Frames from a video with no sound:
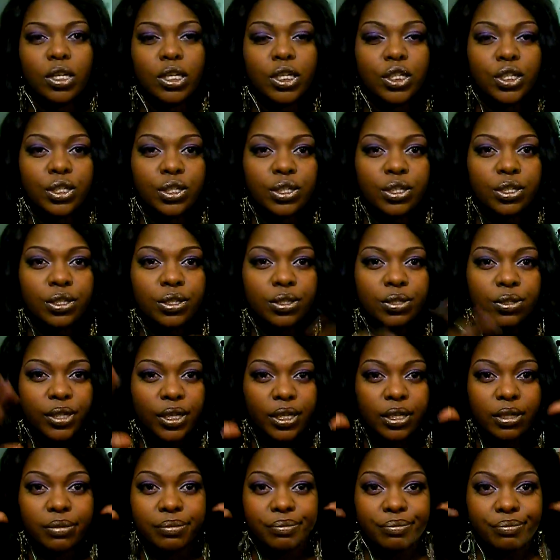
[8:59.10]
condition
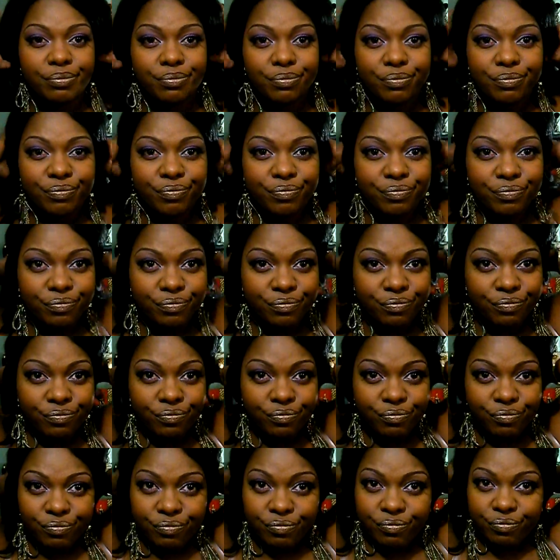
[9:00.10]
her and
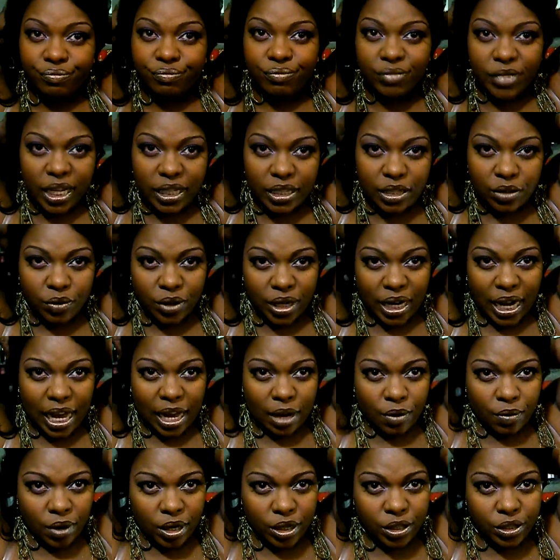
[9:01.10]
that's it. When
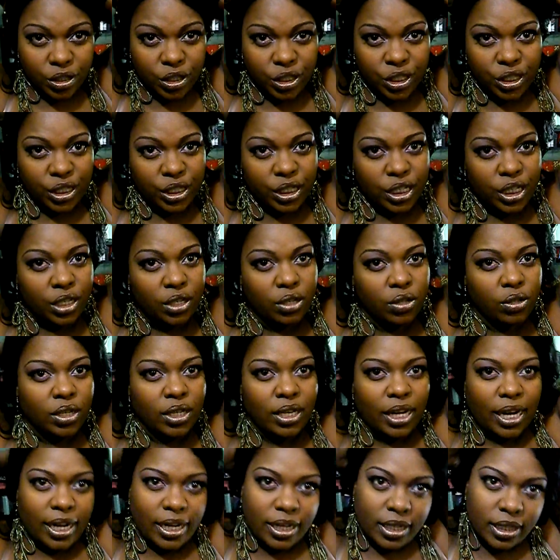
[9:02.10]
I had washed her, she did
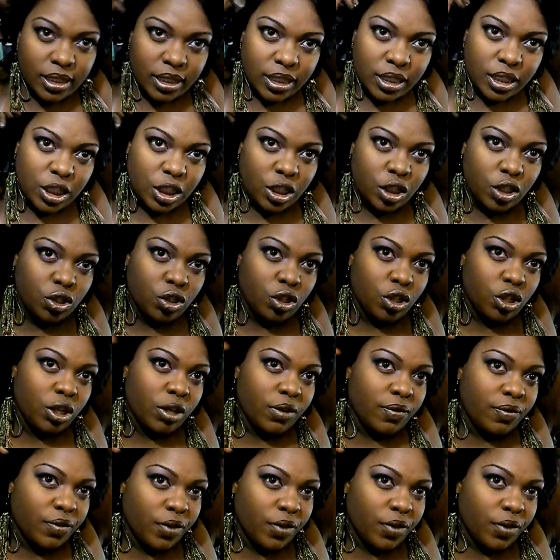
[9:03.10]
look nice. She did